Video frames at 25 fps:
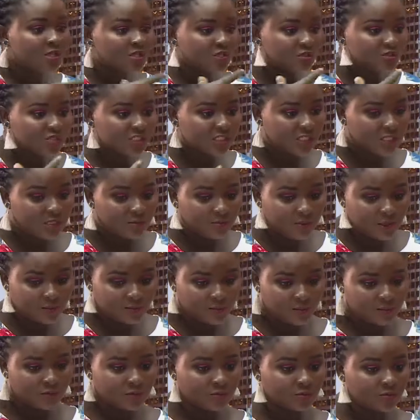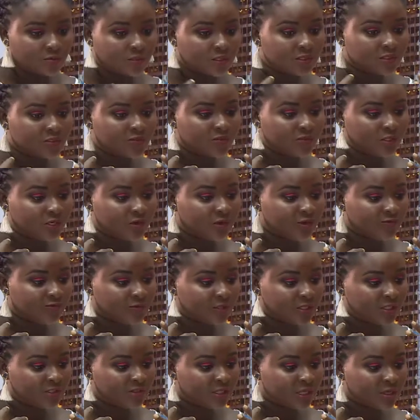you see people who have
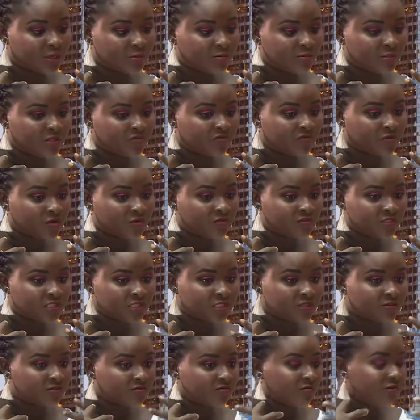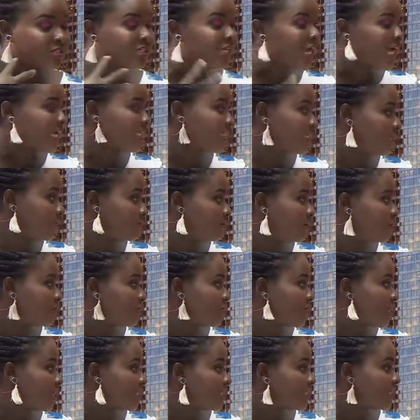been um, involved in a ghastly motor
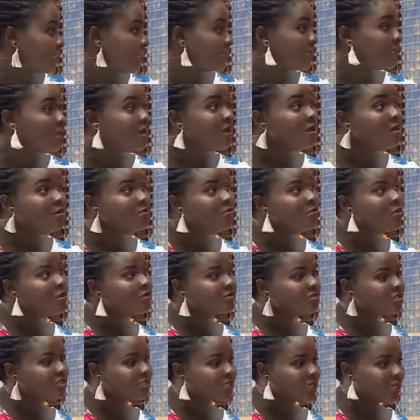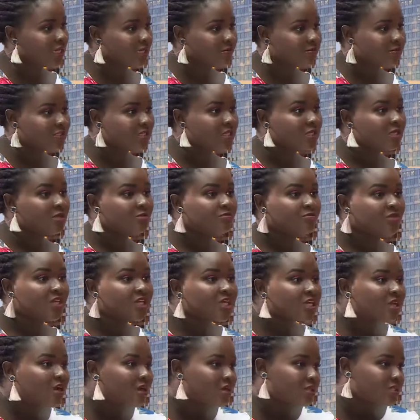accident. Mm. Most times,
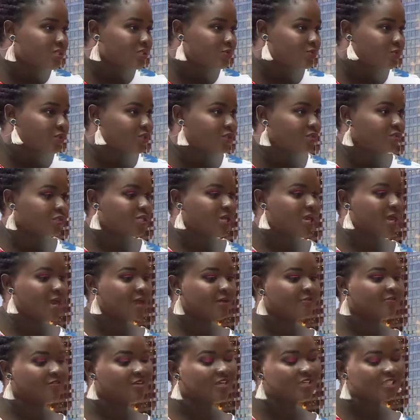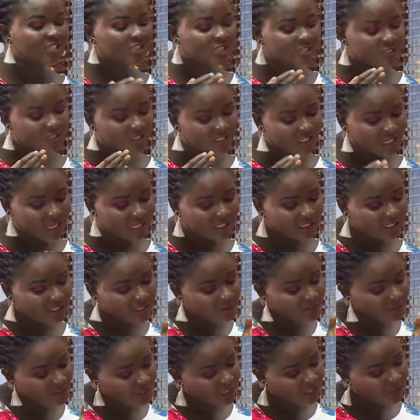because we don't have a set,
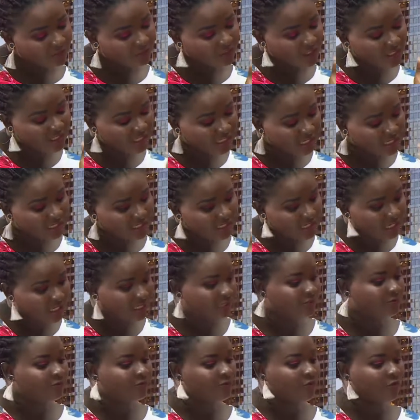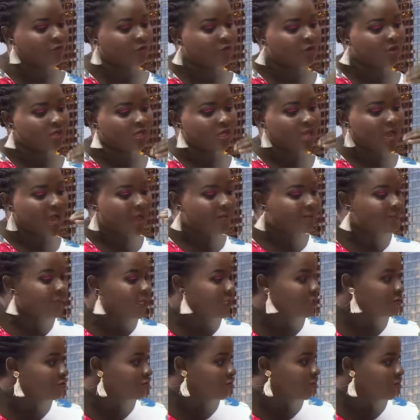specific set time for
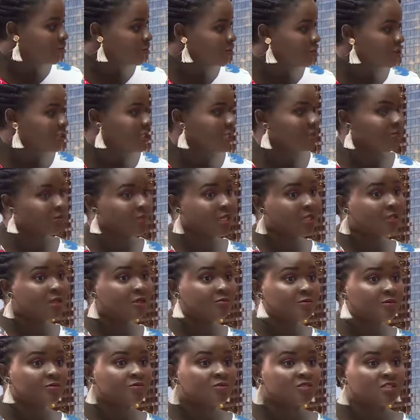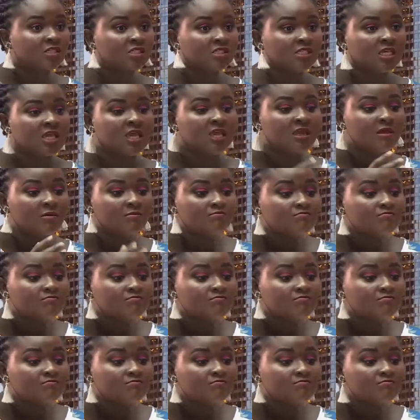ambulance response time, a lot of people just say,